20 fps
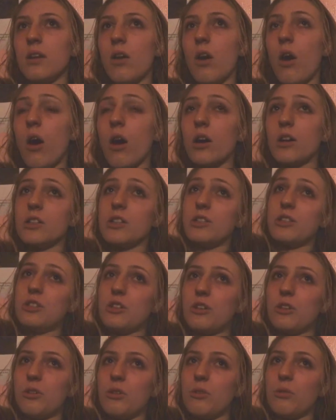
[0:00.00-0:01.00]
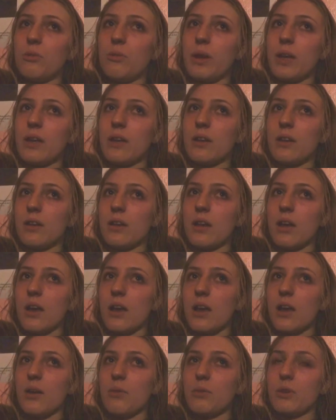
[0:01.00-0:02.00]
hard to do, and
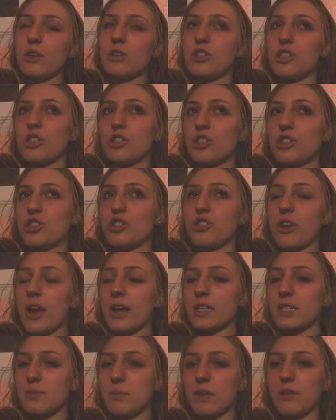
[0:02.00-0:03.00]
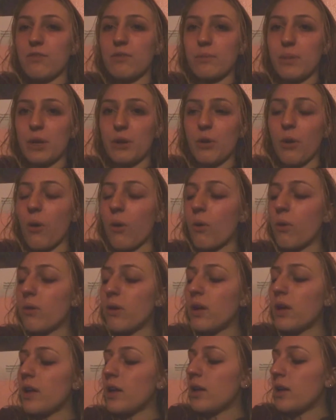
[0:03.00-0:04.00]
it would have just distracted me from my
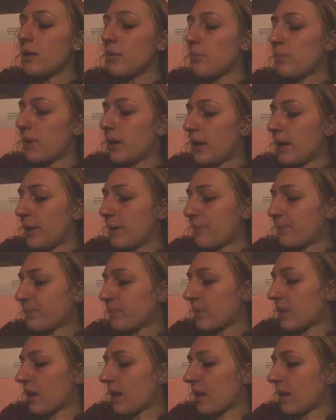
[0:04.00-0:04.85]
goal, but